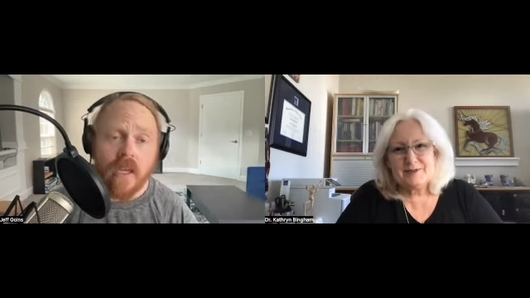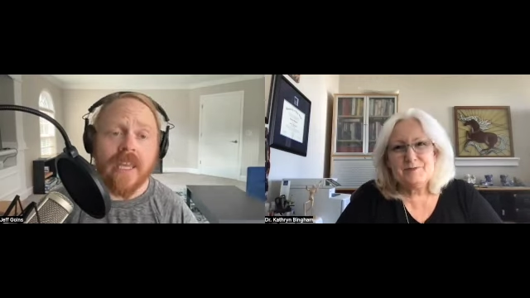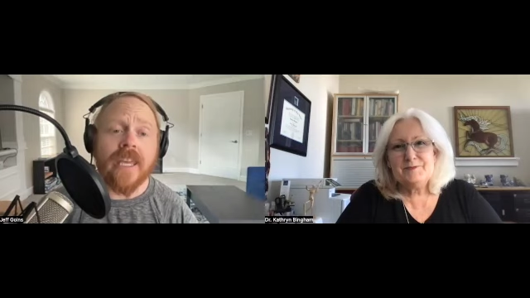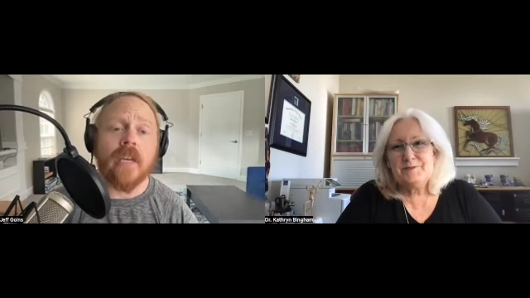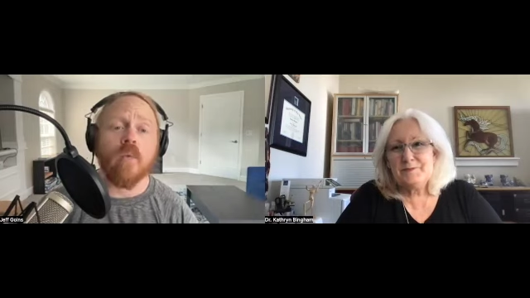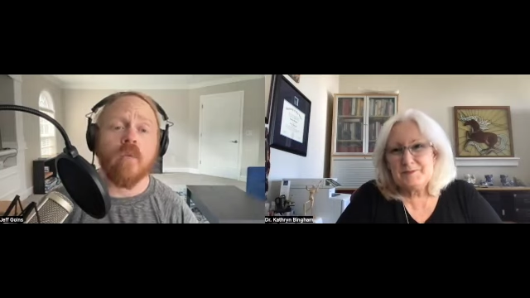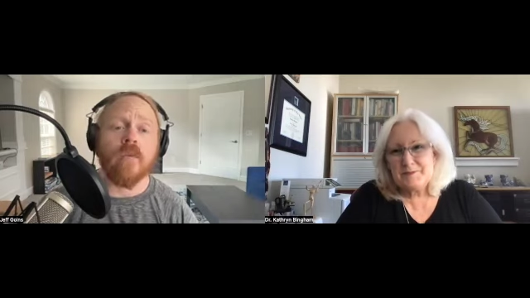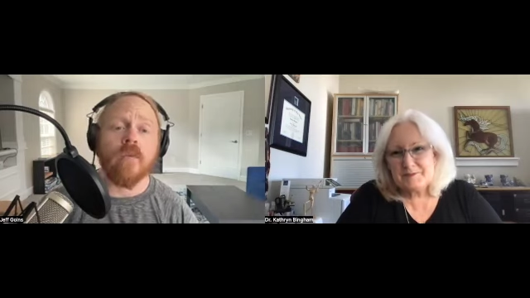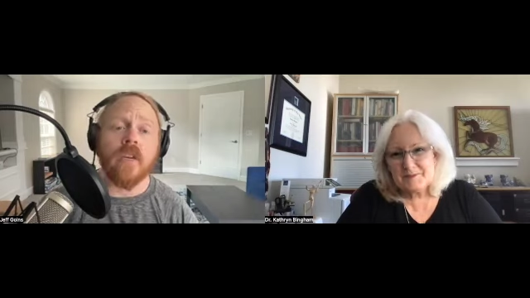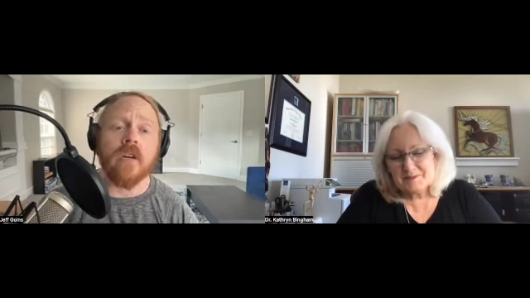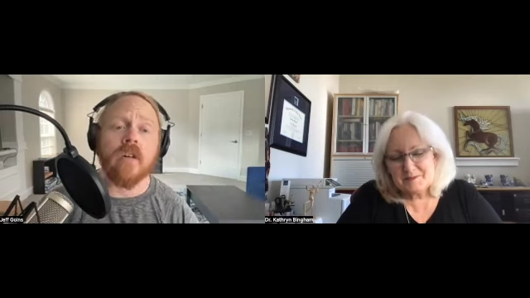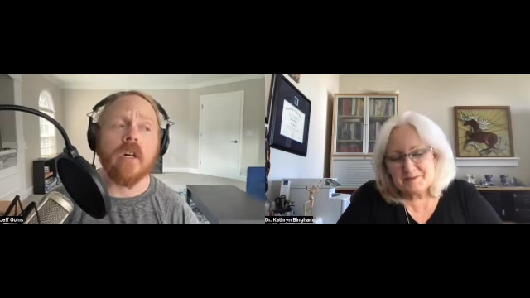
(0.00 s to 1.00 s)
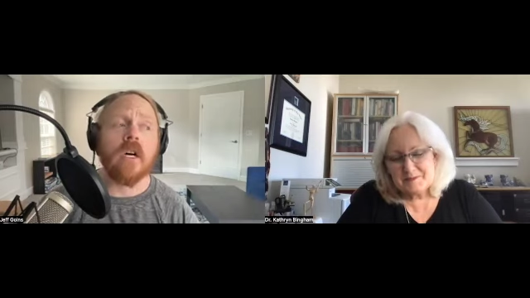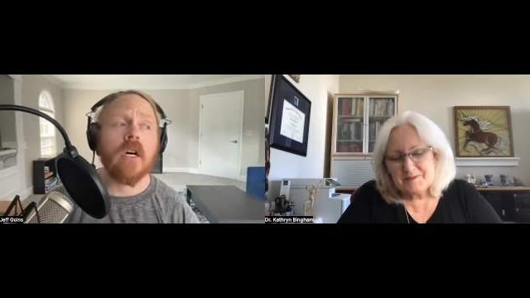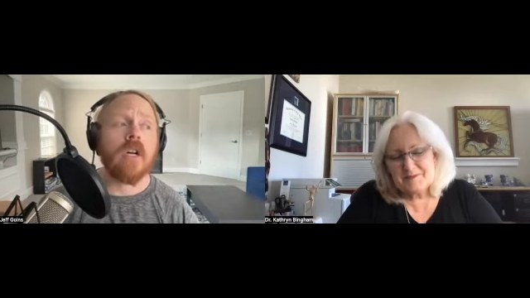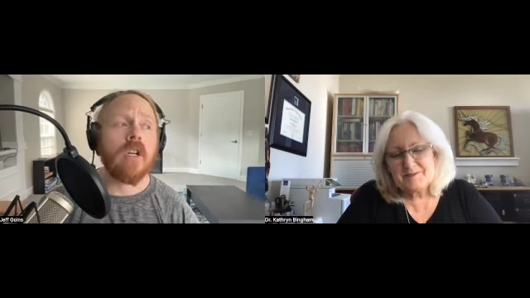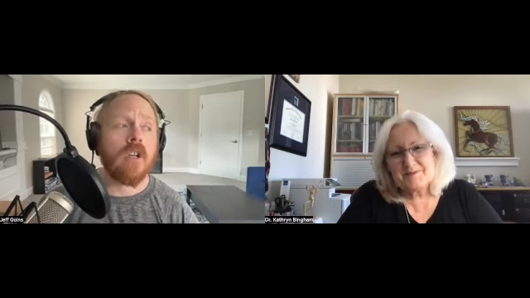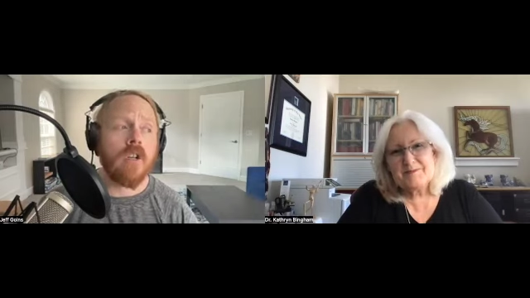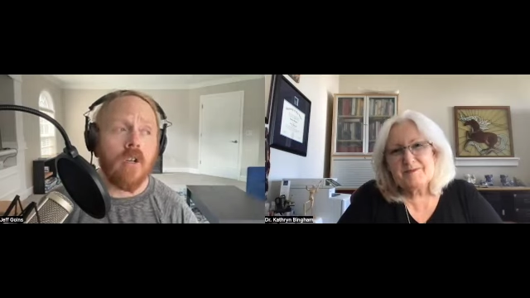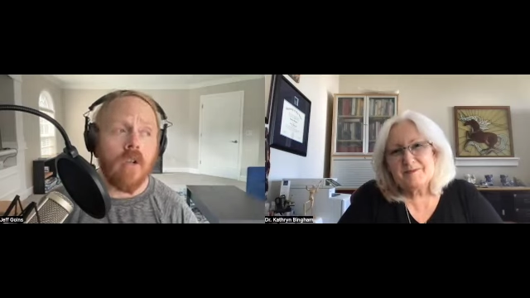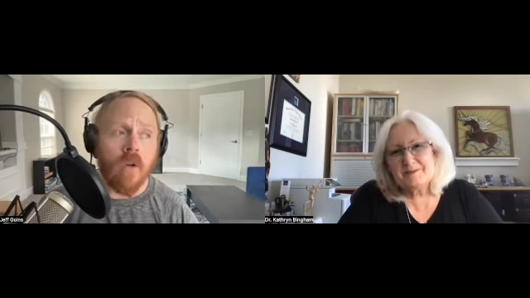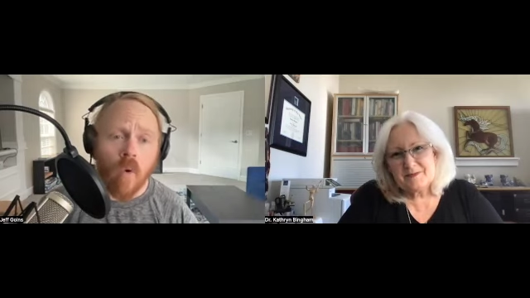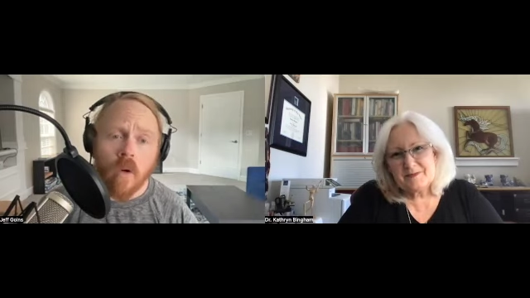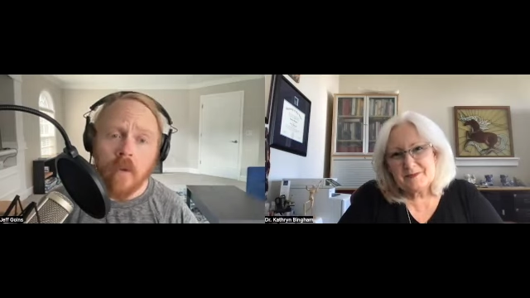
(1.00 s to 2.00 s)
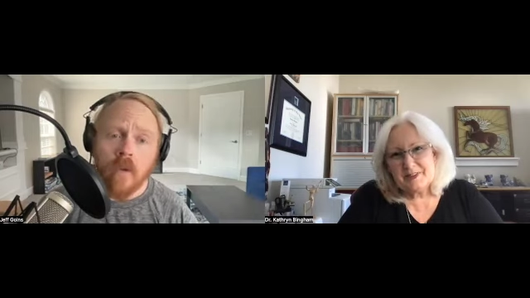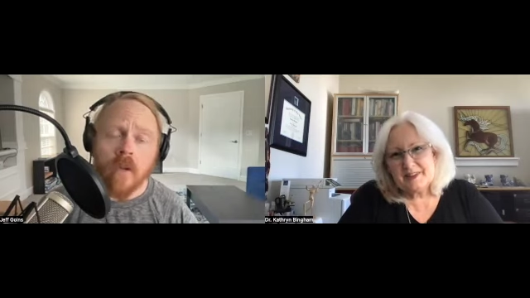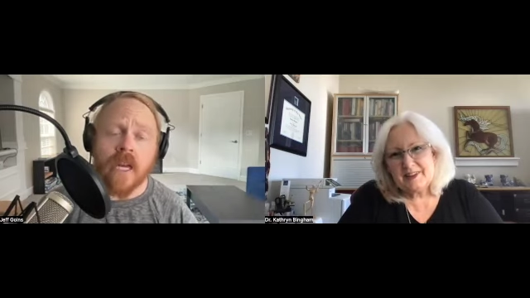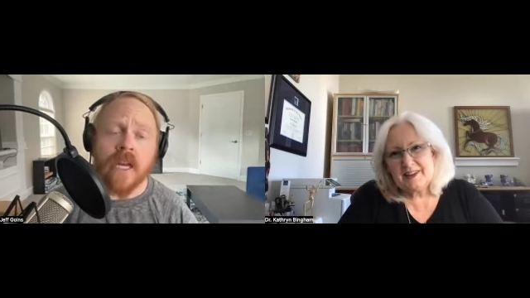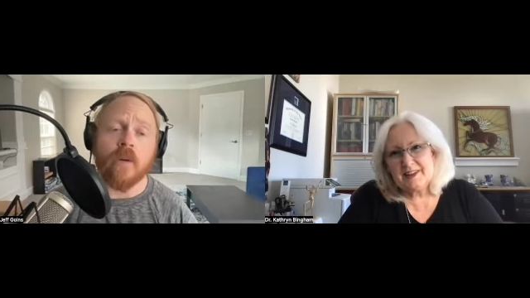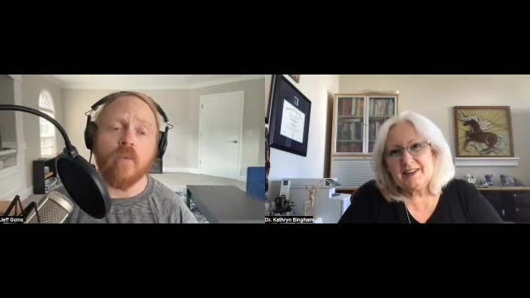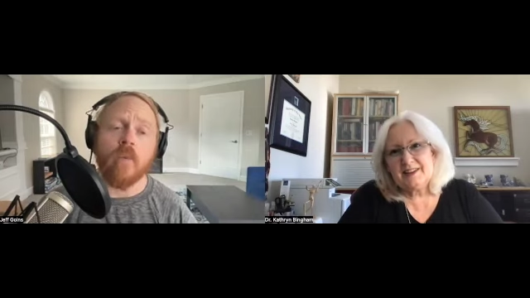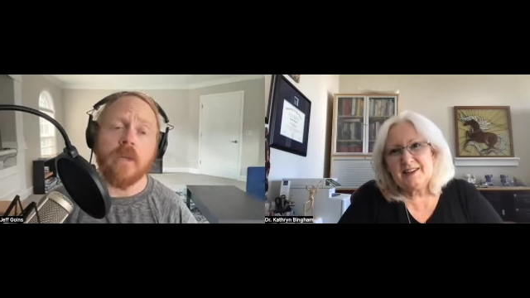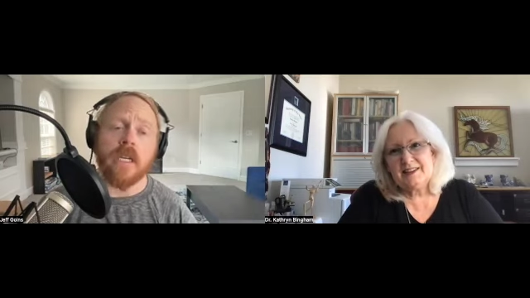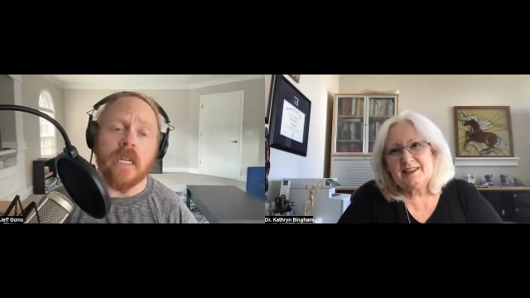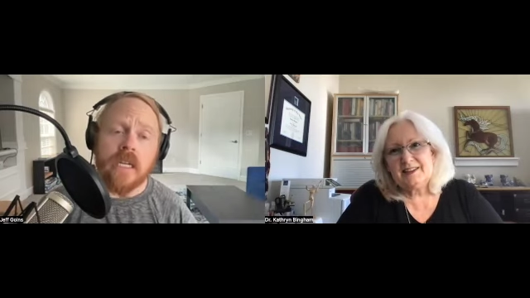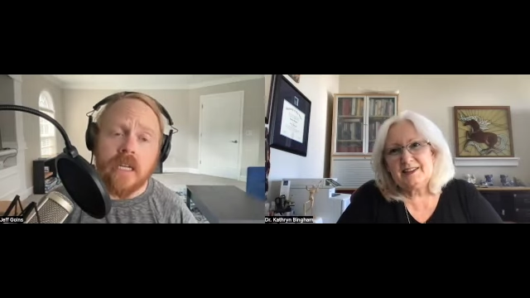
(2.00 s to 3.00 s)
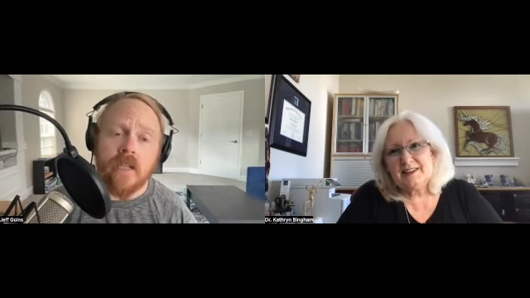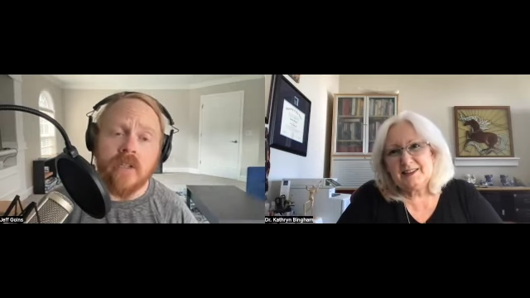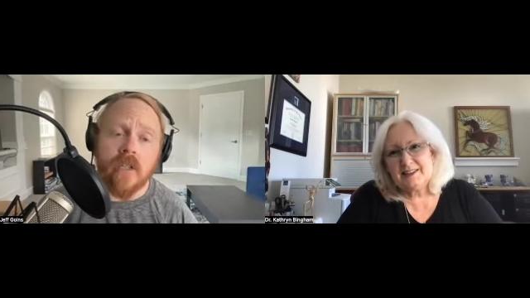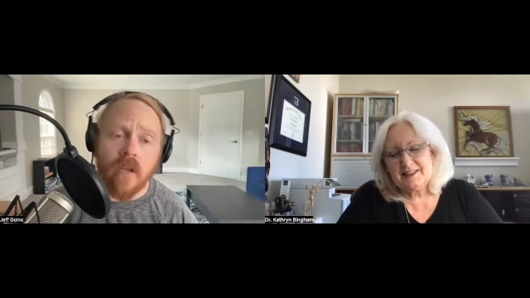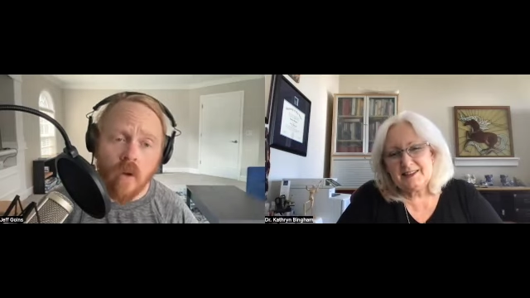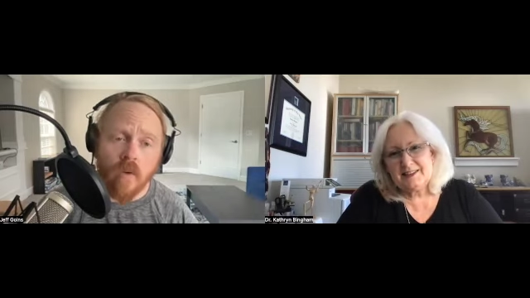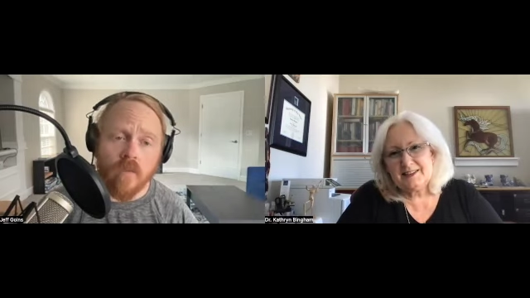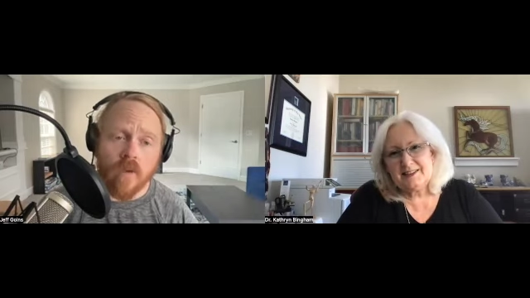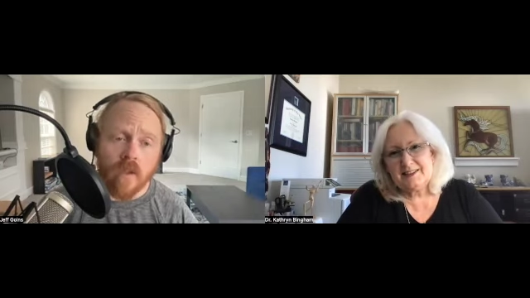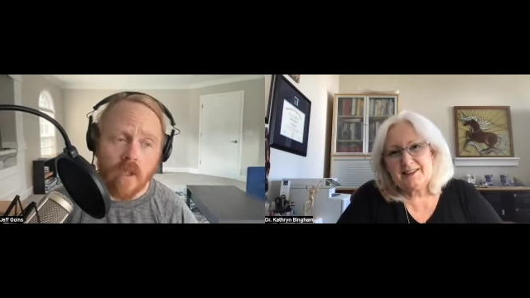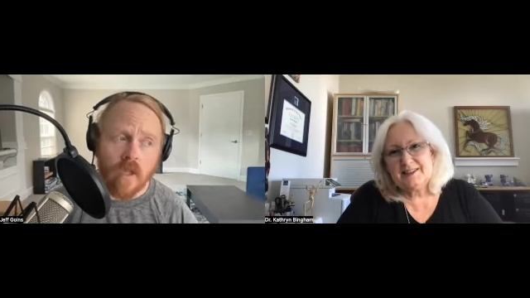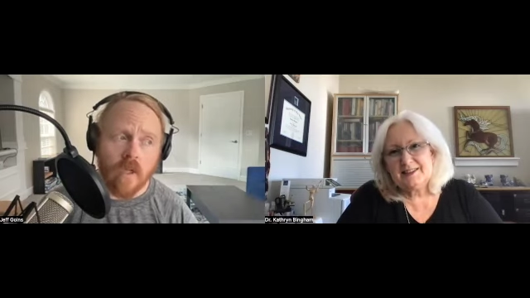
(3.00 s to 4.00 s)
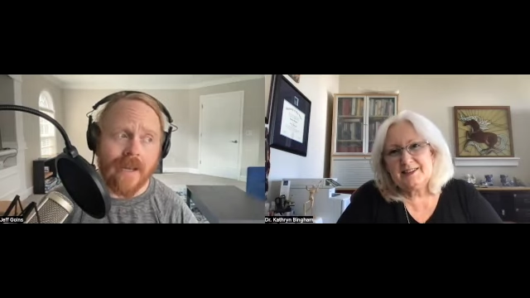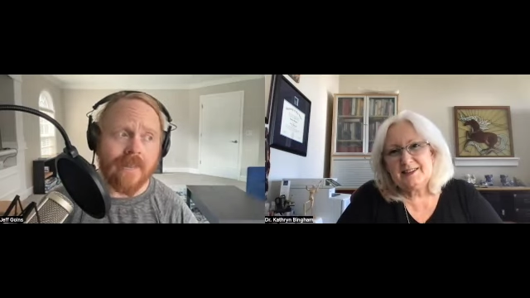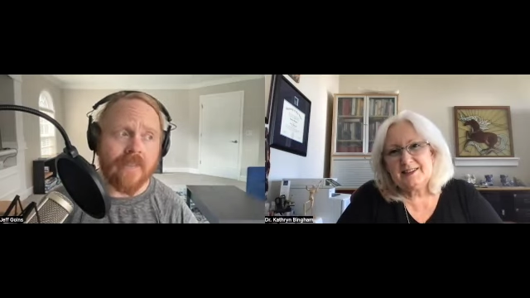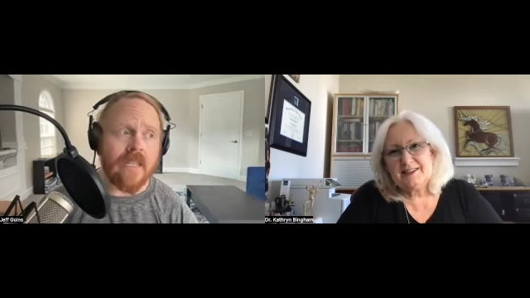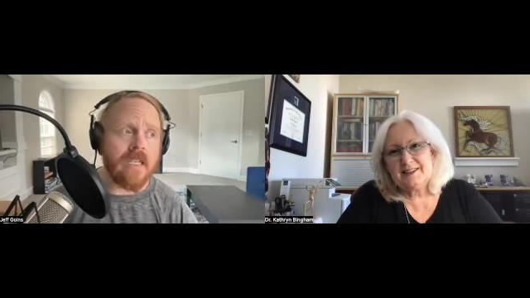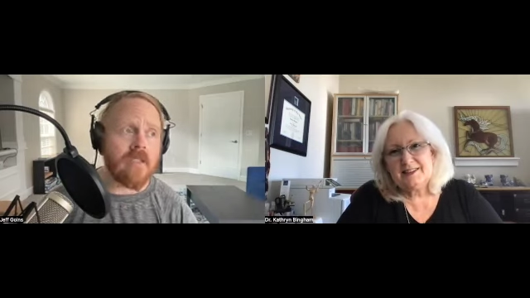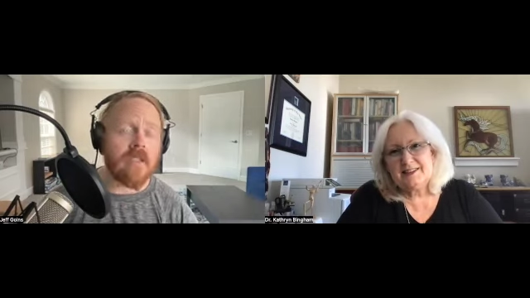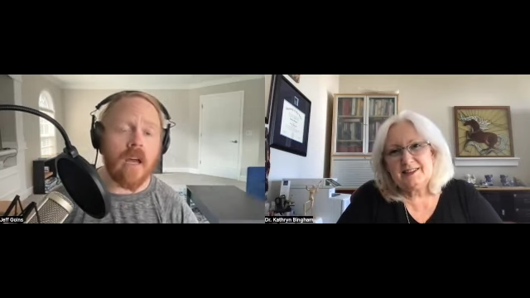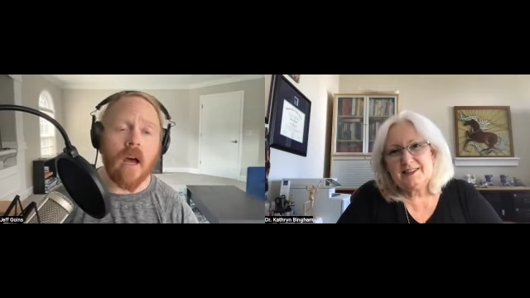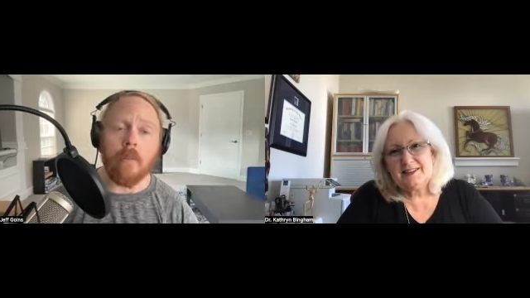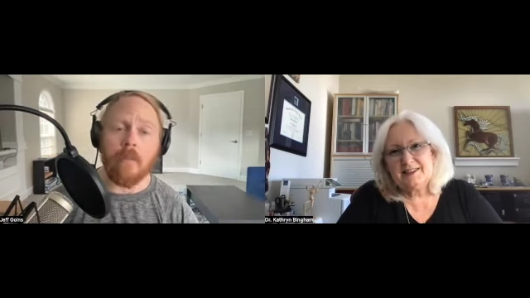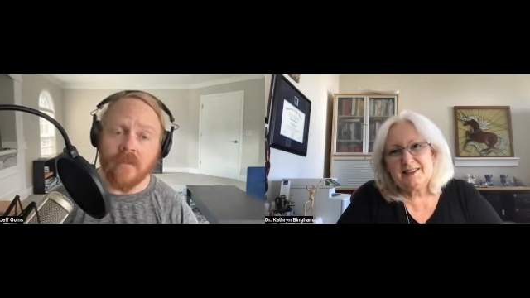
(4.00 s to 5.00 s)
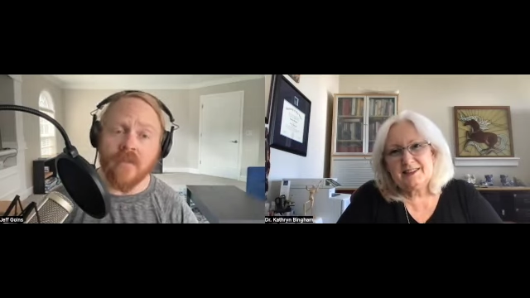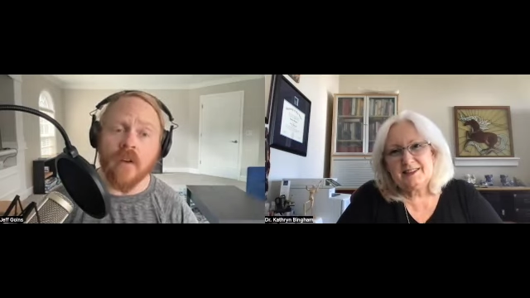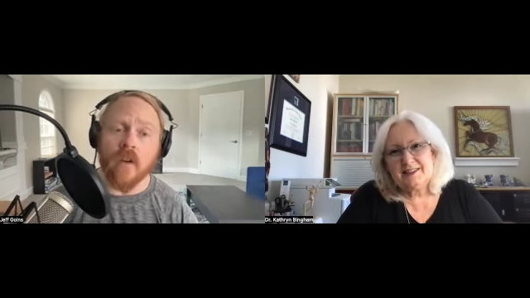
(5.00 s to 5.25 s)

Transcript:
Speaker 1: It will feel normal, and it will be easy to overlook. And these epiphanal